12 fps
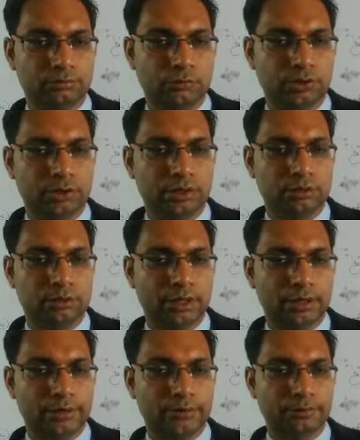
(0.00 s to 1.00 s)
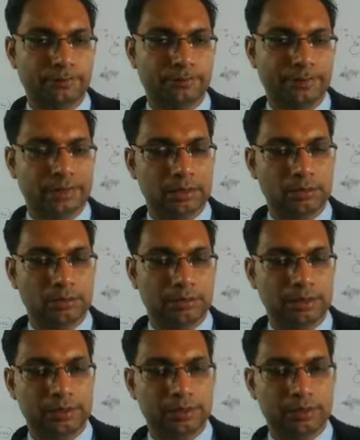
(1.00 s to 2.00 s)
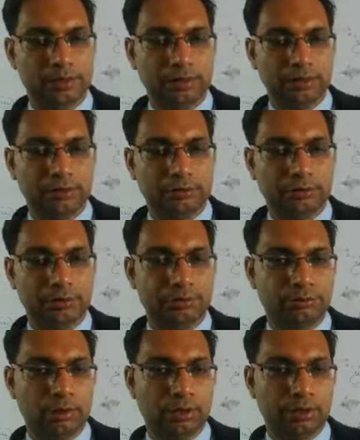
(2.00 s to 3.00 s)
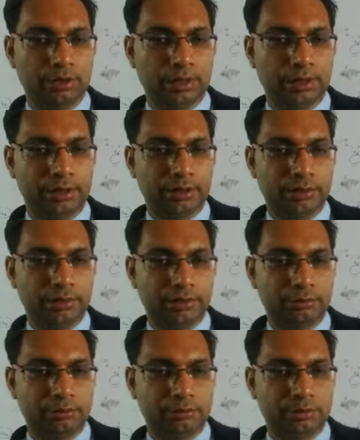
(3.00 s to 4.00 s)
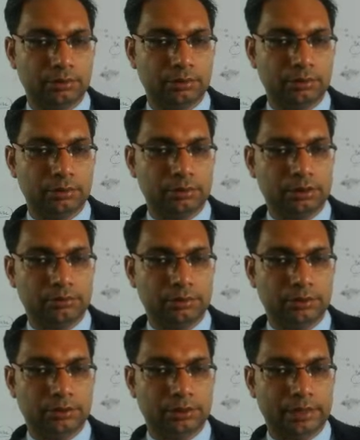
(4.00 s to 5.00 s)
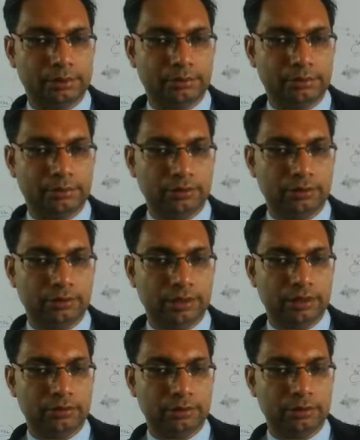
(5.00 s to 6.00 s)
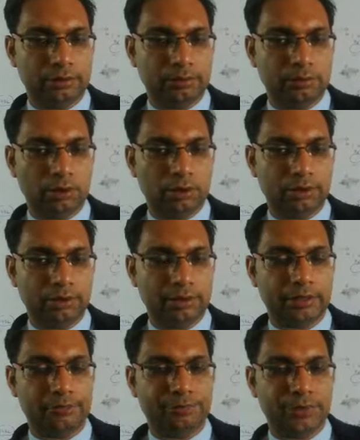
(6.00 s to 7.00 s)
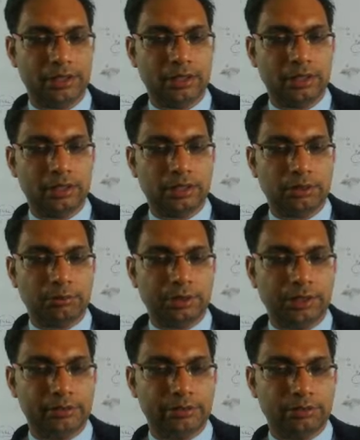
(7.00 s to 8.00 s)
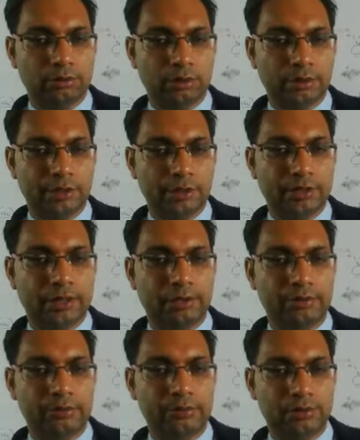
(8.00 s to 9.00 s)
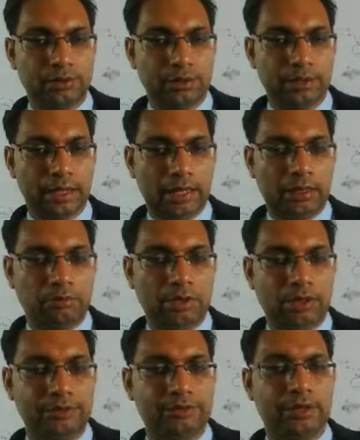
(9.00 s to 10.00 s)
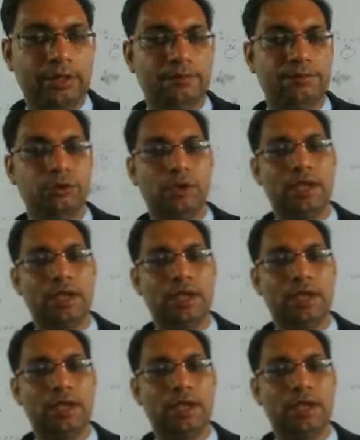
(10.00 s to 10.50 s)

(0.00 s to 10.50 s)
We can do that. Okay, so this one 9, it will cancel and it will become log 10. Now the base is already 10 and number is 10. So